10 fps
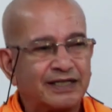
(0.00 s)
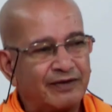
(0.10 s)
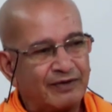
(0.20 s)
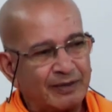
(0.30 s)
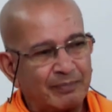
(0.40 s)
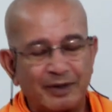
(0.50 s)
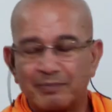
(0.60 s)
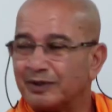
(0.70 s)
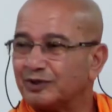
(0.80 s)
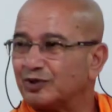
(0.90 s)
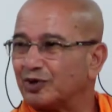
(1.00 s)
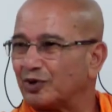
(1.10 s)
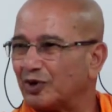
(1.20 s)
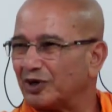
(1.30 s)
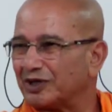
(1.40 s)
have any purpose
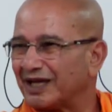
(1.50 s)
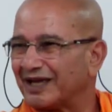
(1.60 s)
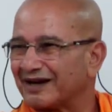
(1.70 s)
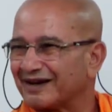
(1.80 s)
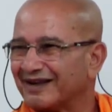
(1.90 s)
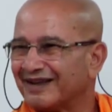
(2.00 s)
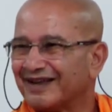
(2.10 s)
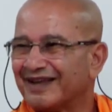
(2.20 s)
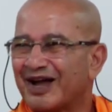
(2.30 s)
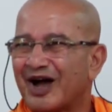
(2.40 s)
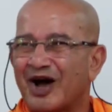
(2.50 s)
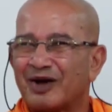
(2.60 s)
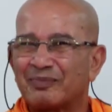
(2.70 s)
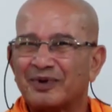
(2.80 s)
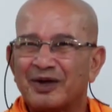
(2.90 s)
to go there or
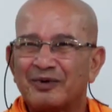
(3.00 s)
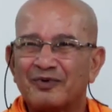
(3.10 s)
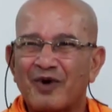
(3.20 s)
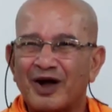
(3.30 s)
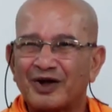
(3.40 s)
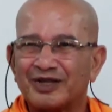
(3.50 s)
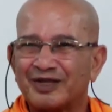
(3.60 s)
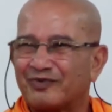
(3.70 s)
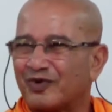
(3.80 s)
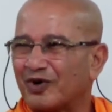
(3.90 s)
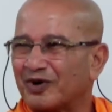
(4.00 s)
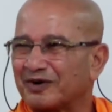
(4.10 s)
walk on the four.